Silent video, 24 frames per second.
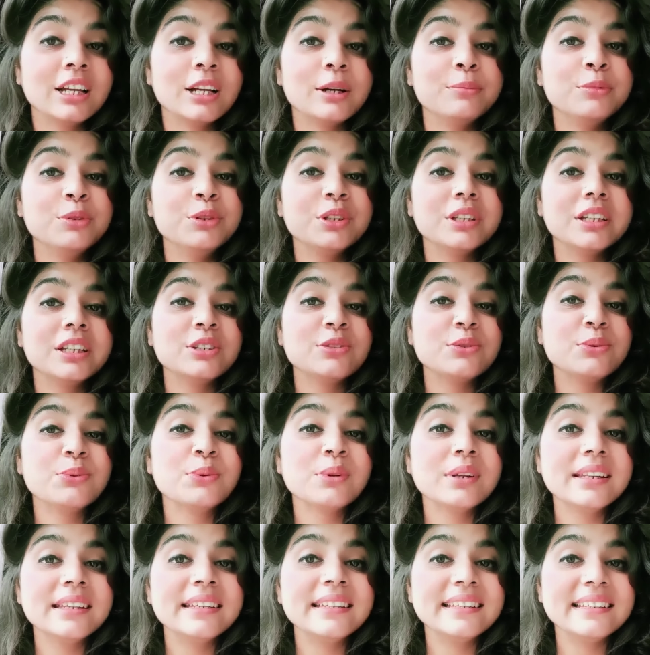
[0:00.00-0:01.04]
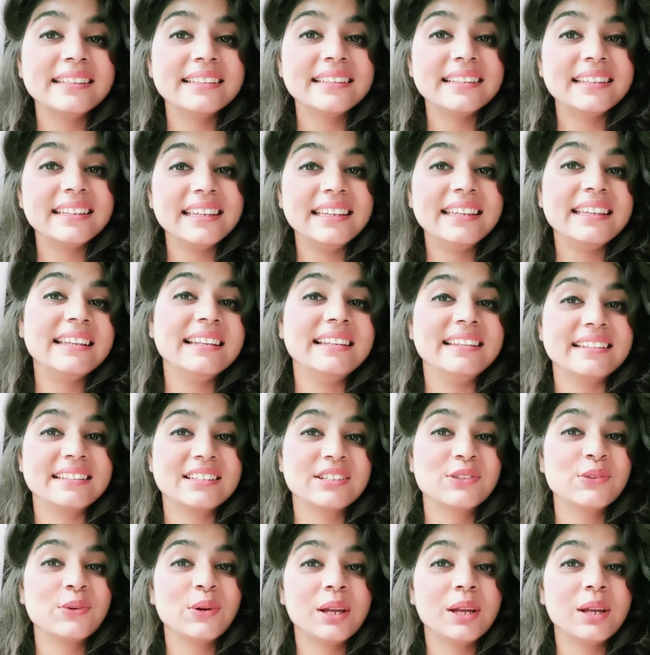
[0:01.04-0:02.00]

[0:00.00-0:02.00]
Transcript: communicate only in English.